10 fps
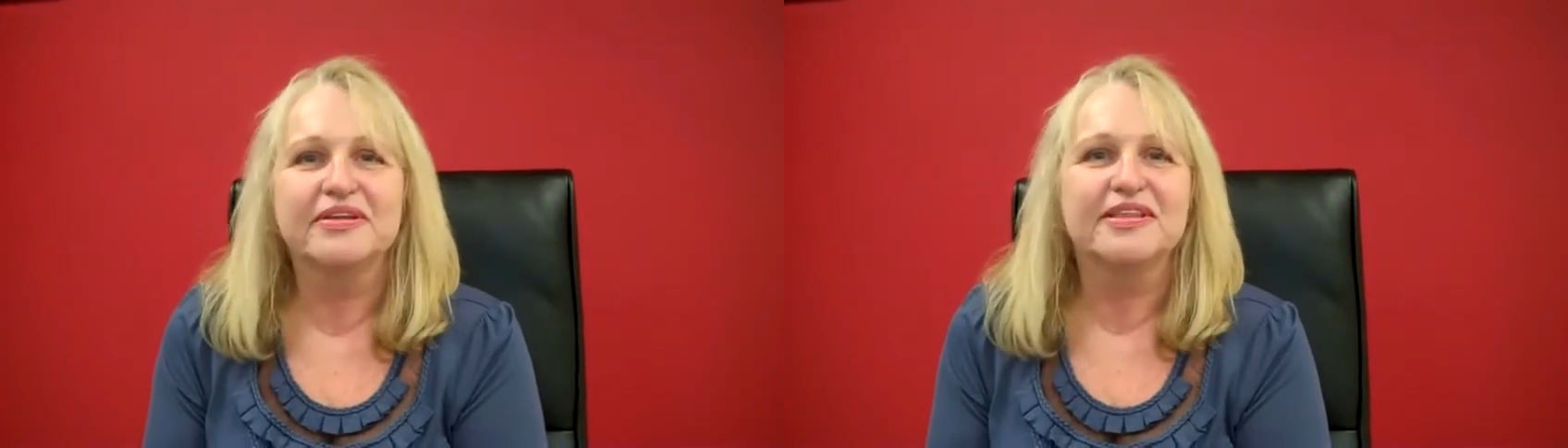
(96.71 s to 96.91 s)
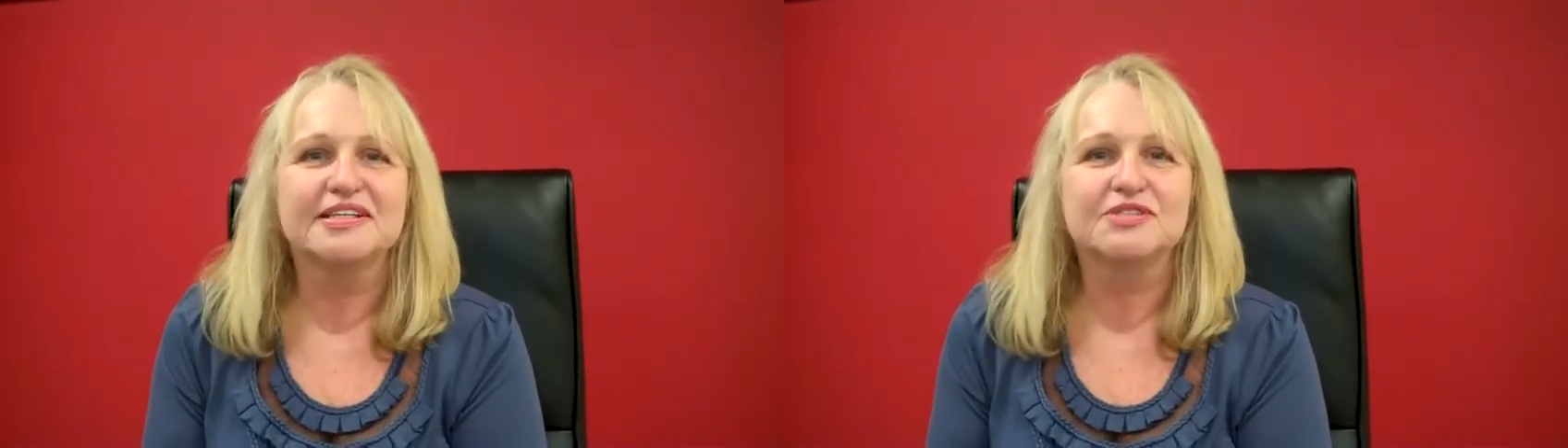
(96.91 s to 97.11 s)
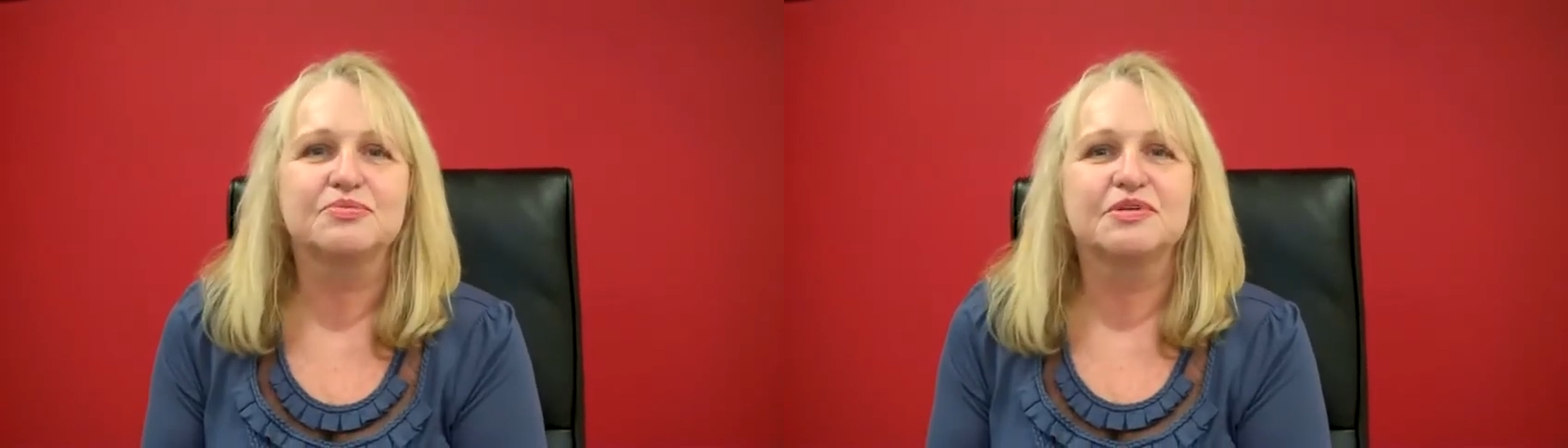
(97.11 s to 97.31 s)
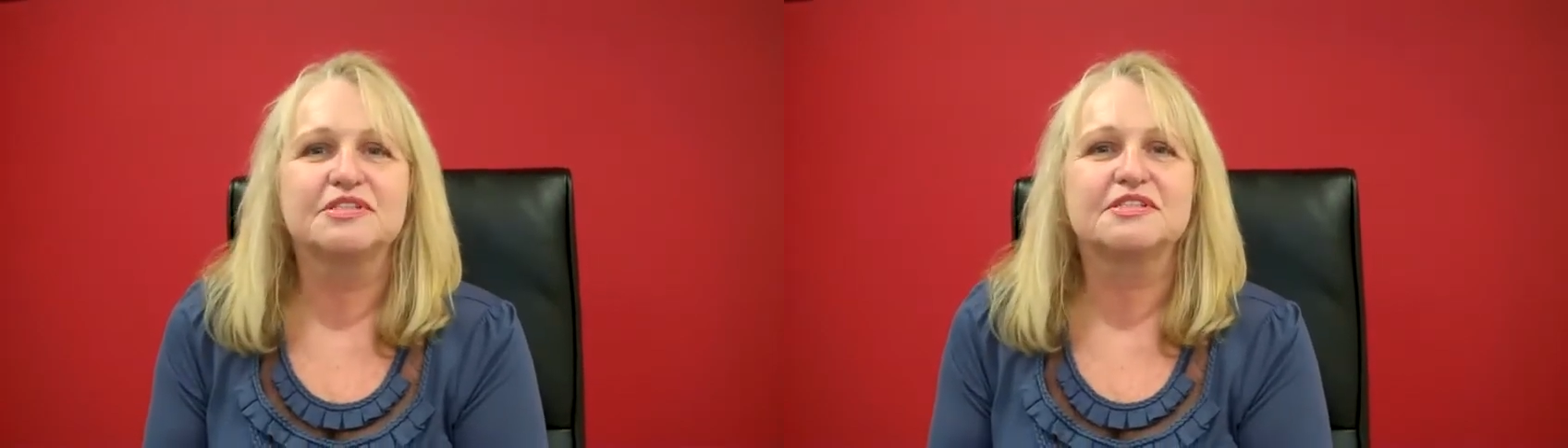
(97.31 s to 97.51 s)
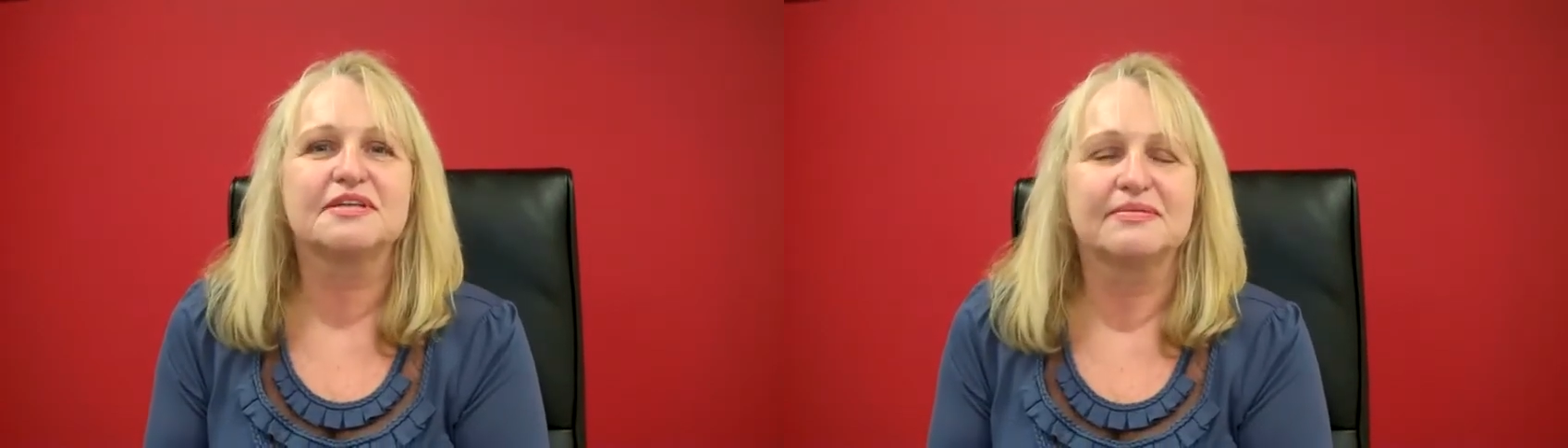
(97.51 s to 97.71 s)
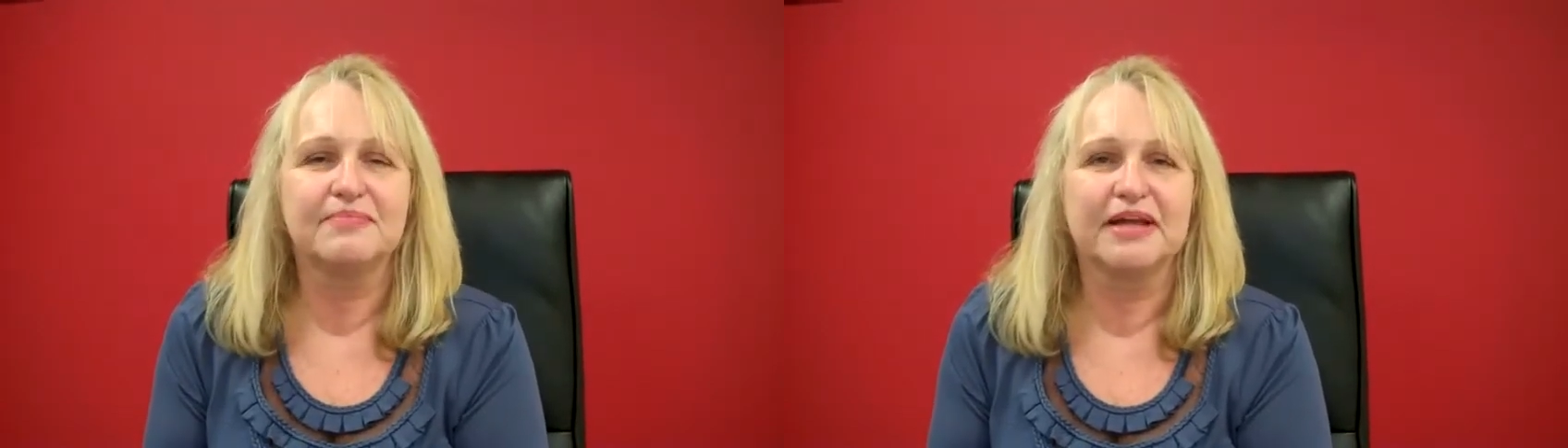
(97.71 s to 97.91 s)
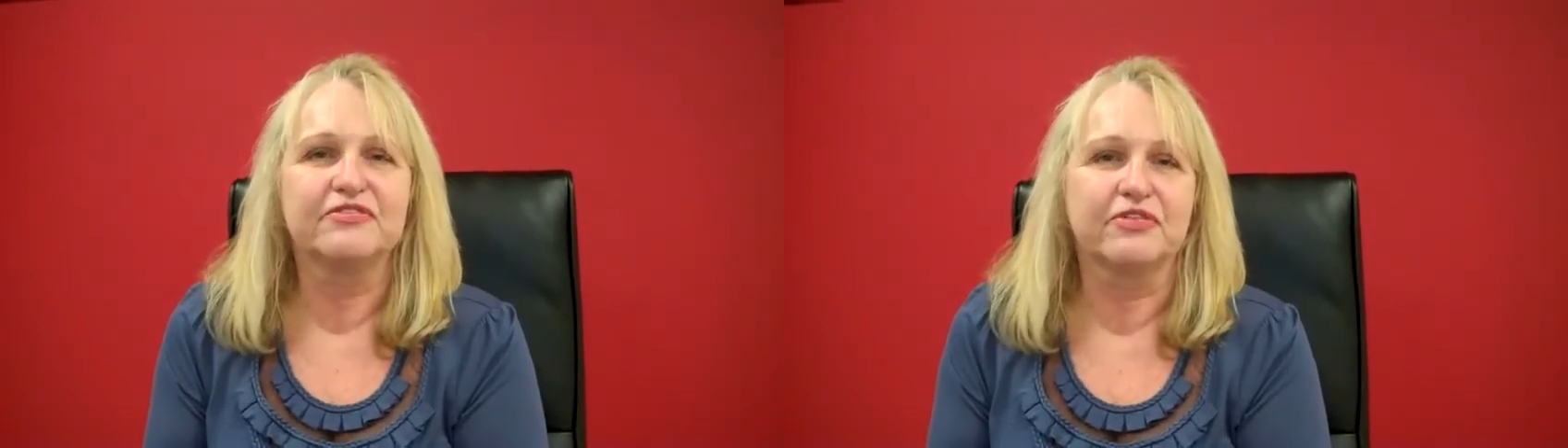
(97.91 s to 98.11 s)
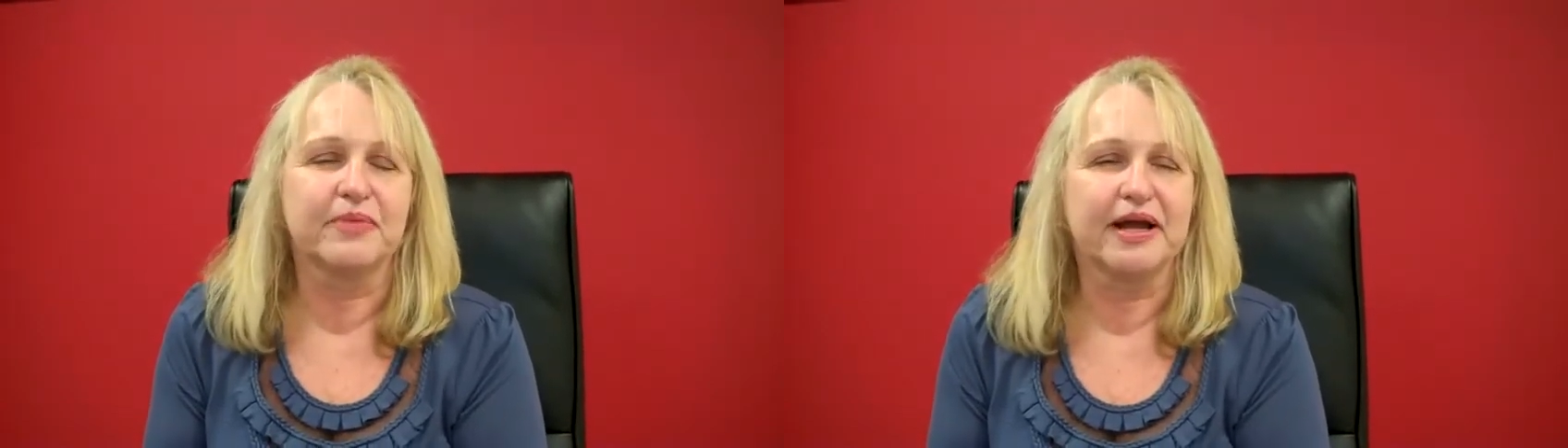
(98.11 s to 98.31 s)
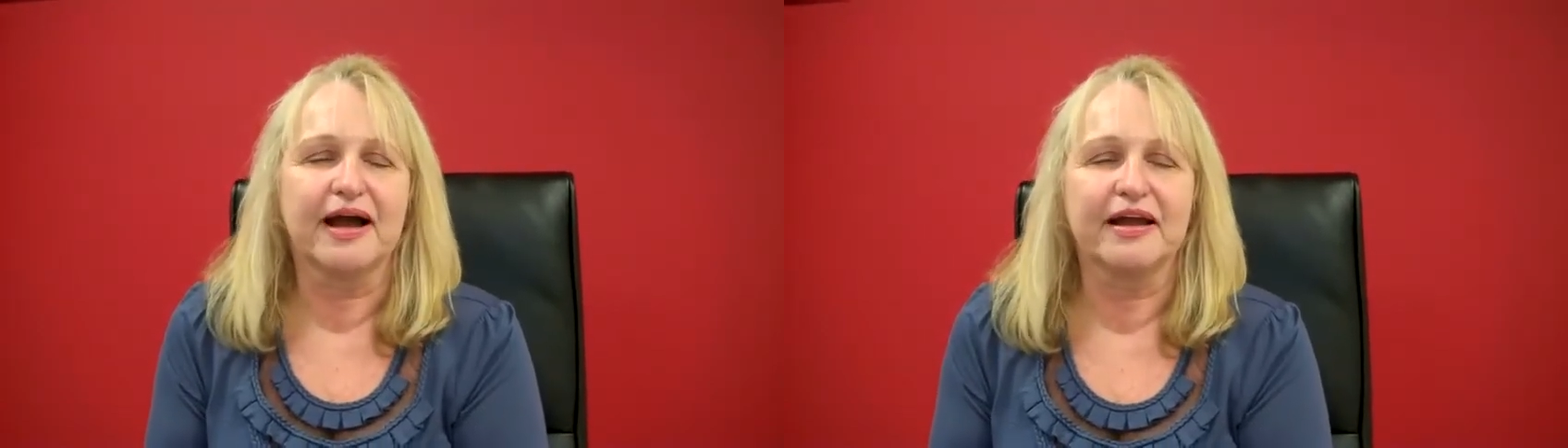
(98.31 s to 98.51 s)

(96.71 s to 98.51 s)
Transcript: this was meant for me.